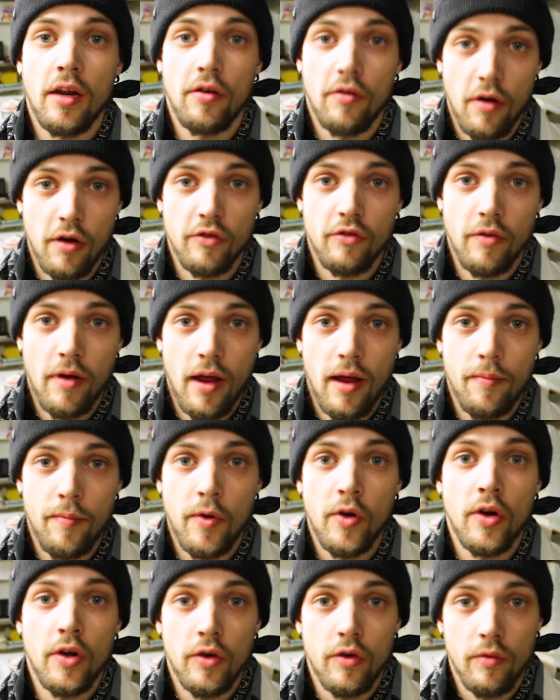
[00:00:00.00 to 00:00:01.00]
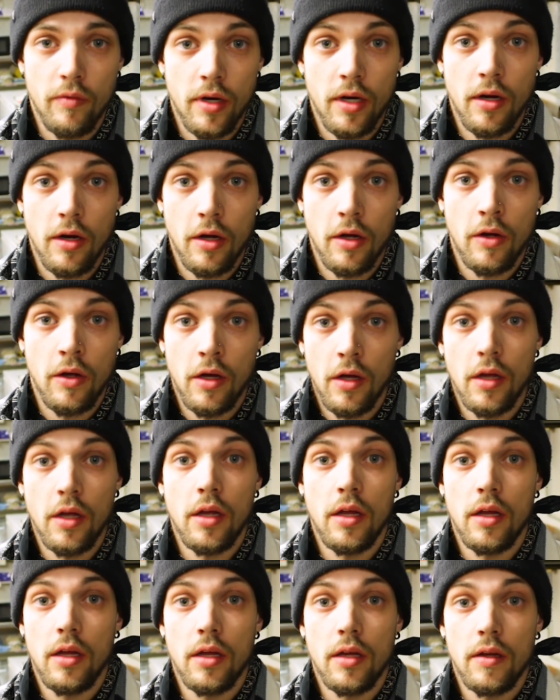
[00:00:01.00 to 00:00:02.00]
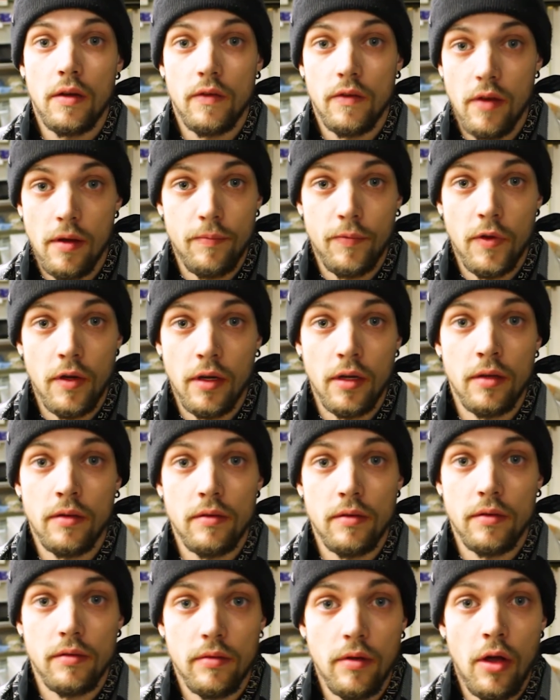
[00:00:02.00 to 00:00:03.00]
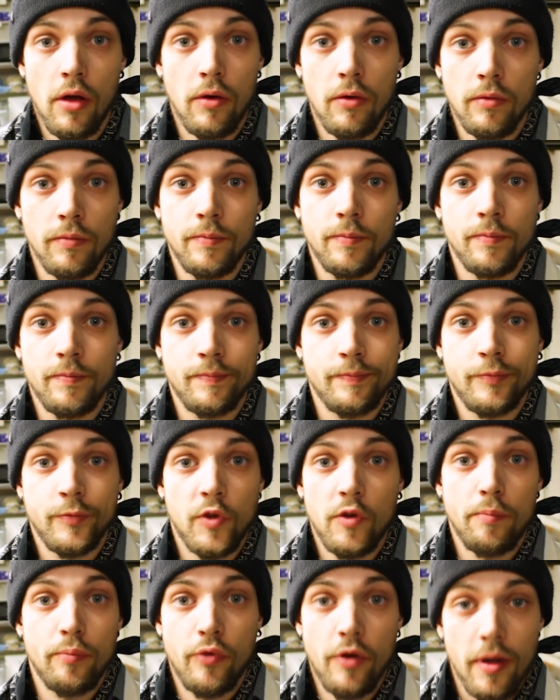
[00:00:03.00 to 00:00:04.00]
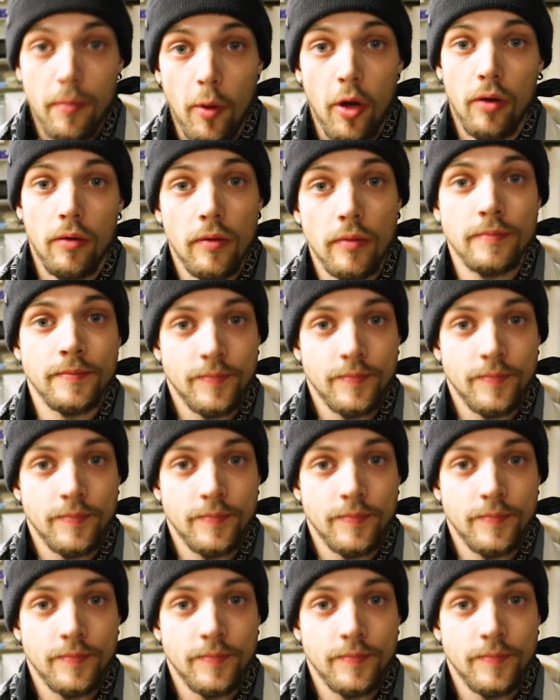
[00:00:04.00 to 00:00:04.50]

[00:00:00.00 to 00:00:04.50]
crunch wrap, Dorito, something, though, Supremo.